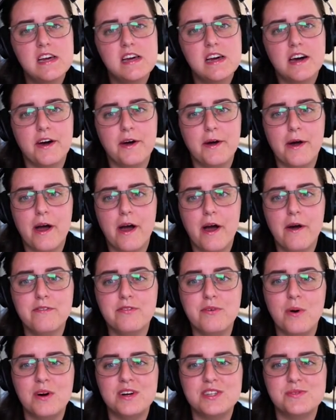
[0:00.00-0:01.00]
Of
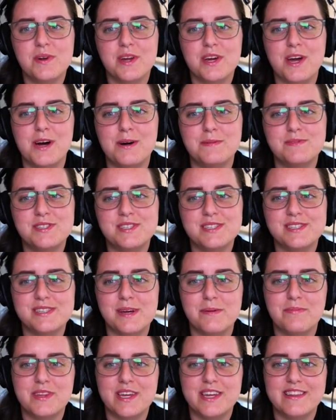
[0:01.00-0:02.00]
course, when it comes to
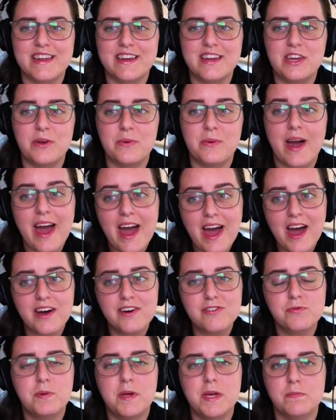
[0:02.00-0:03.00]
something that you
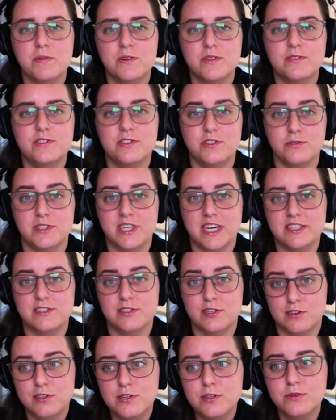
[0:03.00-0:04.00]
have, people do tend
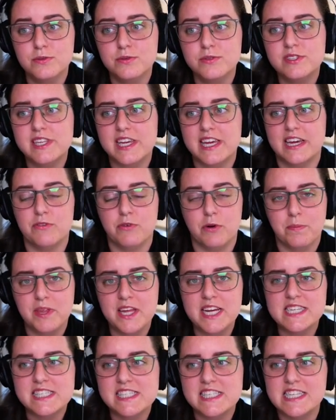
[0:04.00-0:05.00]
to lose and
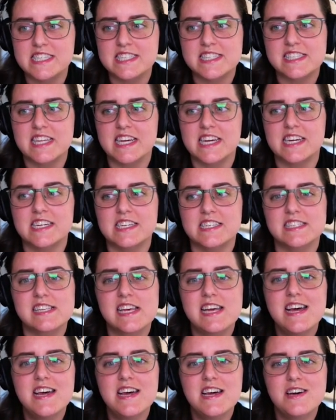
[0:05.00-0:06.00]
replace these things,
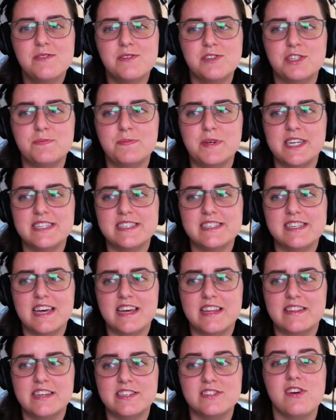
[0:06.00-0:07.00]
which means
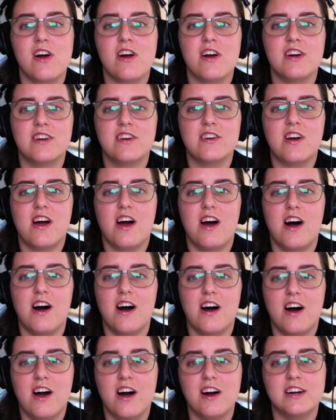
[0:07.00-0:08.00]
that these aren't
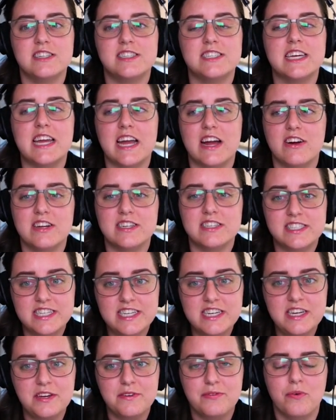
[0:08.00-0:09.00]
hard to
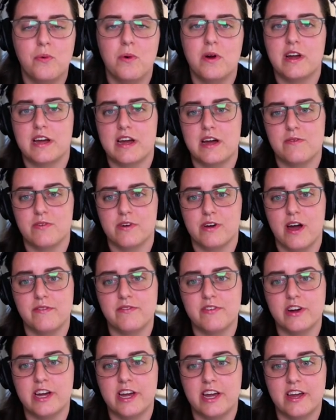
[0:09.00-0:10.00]
guarantee for account
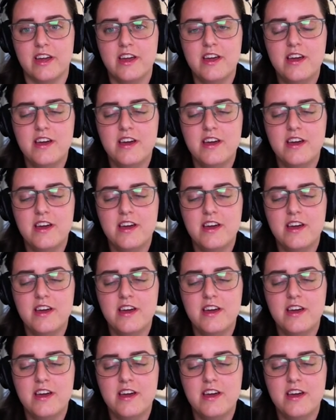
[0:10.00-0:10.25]
recovery.